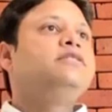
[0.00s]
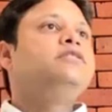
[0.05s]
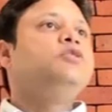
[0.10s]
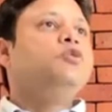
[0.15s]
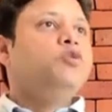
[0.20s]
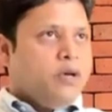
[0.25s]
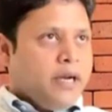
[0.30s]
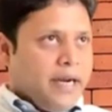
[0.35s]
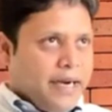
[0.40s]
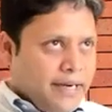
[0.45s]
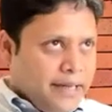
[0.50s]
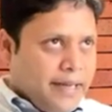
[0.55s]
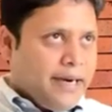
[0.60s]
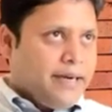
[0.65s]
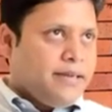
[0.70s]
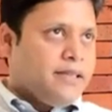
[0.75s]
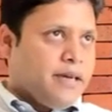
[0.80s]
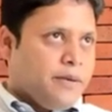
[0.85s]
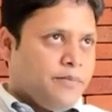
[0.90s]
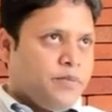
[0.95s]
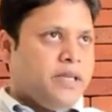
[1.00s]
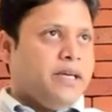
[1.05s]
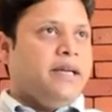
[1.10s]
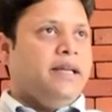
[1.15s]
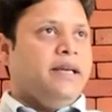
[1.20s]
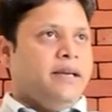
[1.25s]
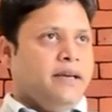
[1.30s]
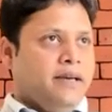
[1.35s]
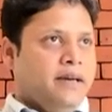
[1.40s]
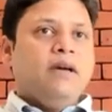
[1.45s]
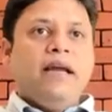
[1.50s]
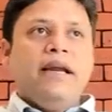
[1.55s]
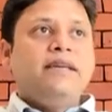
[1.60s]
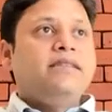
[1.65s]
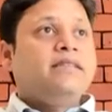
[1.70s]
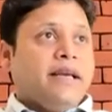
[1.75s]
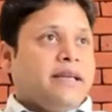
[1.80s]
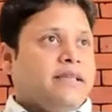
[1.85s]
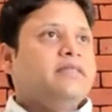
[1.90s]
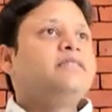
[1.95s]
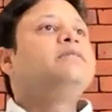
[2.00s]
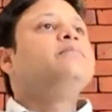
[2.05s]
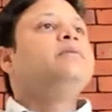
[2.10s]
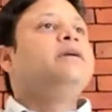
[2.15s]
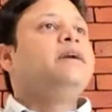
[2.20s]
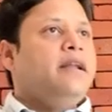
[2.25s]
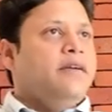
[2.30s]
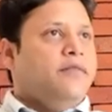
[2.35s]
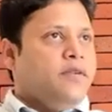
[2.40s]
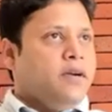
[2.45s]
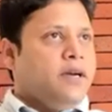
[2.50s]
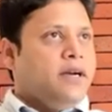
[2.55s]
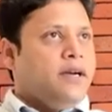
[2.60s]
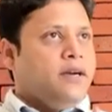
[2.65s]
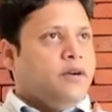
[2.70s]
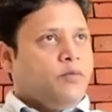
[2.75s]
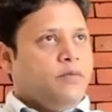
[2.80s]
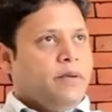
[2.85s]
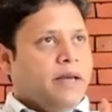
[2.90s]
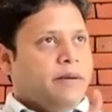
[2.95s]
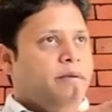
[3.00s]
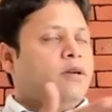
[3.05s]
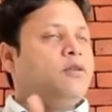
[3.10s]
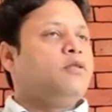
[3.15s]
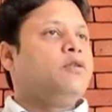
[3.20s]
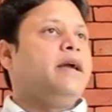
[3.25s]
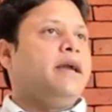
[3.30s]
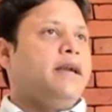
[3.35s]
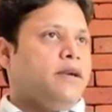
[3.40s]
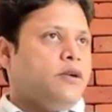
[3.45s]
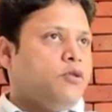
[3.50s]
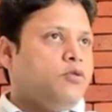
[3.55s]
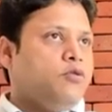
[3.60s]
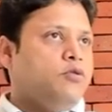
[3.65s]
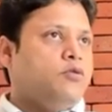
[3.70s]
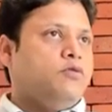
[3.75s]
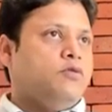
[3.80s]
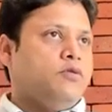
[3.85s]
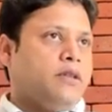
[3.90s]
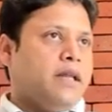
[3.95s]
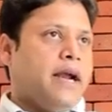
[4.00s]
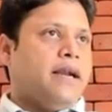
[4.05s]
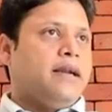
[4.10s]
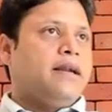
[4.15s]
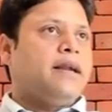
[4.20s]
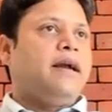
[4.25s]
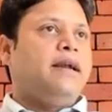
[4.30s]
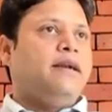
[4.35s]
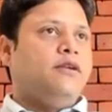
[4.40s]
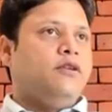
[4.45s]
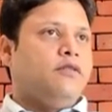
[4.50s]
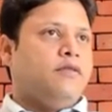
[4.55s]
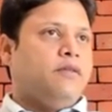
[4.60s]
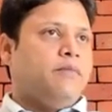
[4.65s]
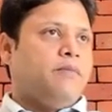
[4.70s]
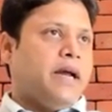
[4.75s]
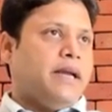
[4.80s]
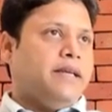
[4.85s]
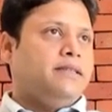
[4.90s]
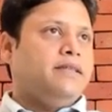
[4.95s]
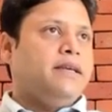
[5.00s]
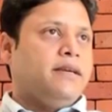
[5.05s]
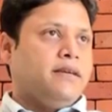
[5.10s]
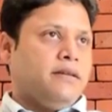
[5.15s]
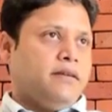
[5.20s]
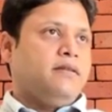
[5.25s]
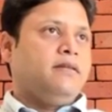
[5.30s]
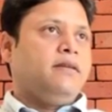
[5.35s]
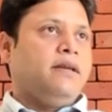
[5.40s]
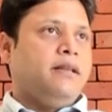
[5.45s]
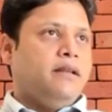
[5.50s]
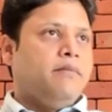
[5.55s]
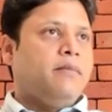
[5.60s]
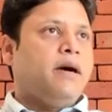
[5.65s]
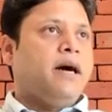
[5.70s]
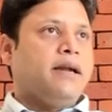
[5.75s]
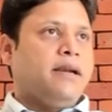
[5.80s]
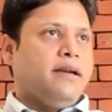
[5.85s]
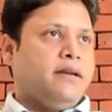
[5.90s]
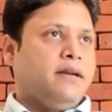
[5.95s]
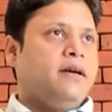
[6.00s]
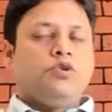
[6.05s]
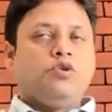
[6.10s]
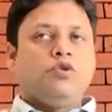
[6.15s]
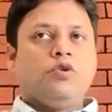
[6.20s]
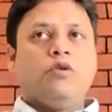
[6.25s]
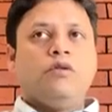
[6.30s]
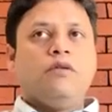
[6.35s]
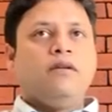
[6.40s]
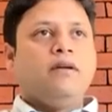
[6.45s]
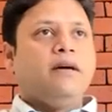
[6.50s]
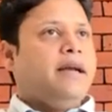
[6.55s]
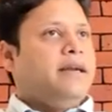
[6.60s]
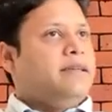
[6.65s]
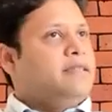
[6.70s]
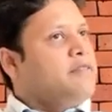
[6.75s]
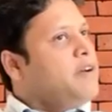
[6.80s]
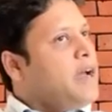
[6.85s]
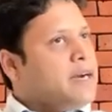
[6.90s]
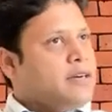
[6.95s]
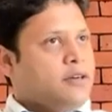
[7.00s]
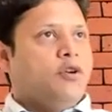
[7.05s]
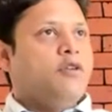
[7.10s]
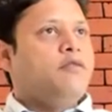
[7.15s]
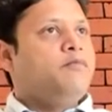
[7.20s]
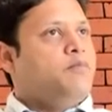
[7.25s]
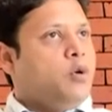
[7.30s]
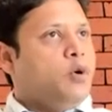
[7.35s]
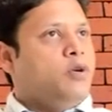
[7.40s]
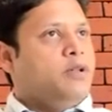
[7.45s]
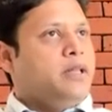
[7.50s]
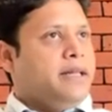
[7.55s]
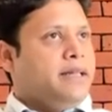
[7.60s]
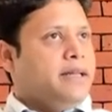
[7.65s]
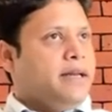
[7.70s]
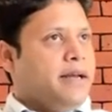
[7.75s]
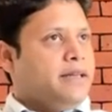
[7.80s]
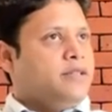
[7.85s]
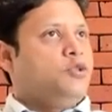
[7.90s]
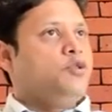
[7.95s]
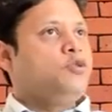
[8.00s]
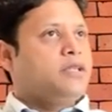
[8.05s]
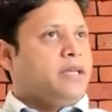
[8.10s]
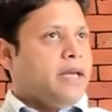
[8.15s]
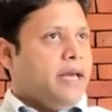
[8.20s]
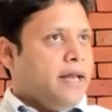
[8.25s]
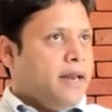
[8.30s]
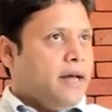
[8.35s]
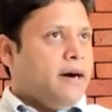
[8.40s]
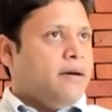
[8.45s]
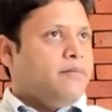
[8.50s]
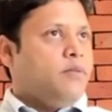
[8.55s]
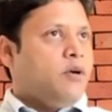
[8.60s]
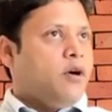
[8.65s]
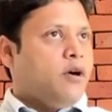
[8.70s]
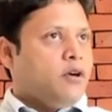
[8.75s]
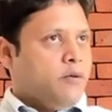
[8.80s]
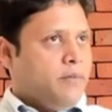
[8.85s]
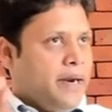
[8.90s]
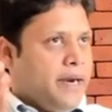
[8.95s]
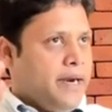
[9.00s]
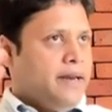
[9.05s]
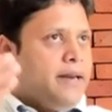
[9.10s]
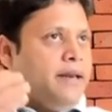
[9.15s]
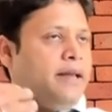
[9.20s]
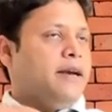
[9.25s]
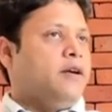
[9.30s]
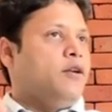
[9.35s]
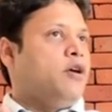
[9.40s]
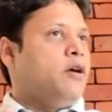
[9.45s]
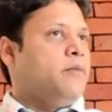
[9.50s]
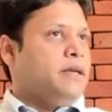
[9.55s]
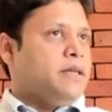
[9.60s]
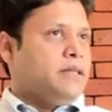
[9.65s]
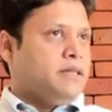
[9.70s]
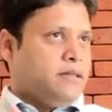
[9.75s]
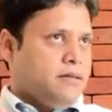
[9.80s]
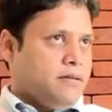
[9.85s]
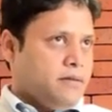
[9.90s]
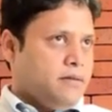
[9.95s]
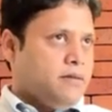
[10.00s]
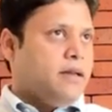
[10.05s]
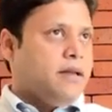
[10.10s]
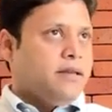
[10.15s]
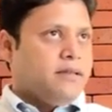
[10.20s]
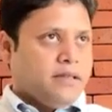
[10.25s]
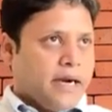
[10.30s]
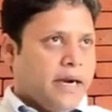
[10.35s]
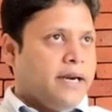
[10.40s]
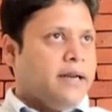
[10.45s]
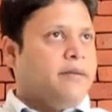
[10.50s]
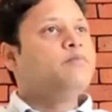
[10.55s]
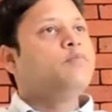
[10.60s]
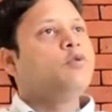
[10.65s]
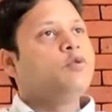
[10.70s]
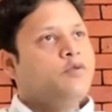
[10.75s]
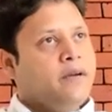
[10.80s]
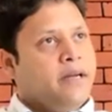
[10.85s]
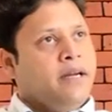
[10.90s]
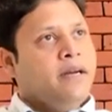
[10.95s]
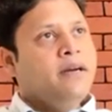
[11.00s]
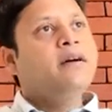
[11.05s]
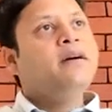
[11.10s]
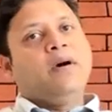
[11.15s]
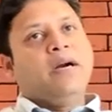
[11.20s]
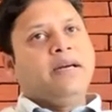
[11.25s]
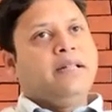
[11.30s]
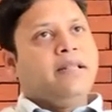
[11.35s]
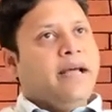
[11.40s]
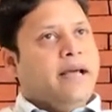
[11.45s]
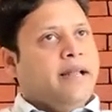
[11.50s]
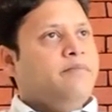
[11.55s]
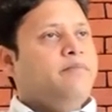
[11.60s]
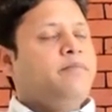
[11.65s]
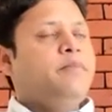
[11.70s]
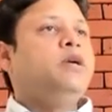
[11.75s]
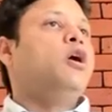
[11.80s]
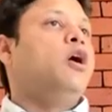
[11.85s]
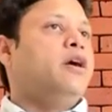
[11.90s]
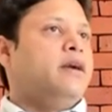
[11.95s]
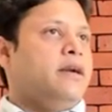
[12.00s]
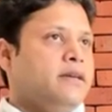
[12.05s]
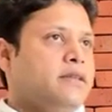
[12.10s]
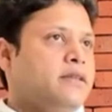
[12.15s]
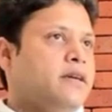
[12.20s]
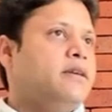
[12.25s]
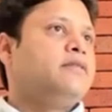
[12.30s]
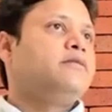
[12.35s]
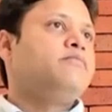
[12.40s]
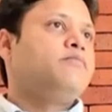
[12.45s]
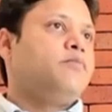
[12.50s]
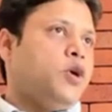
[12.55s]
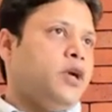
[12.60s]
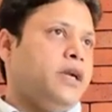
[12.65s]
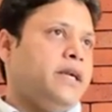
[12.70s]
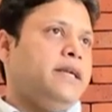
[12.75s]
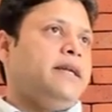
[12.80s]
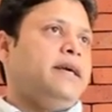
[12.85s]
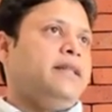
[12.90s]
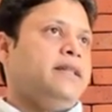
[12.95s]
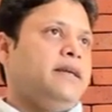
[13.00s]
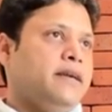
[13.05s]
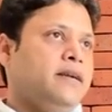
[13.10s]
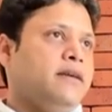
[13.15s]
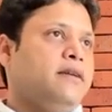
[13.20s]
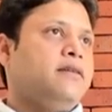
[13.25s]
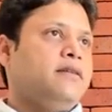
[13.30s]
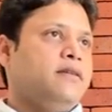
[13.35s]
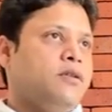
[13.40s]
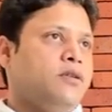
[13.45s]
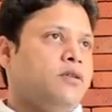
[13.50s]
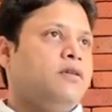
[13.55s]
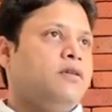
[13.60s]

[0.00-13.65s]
you get that subsidy, it's extremely difficult to be able to get to that kind of a pricing in the market. So it's a factor of both. I think as you scale up, automatically economics start improving. But then beyond a certain point, I think,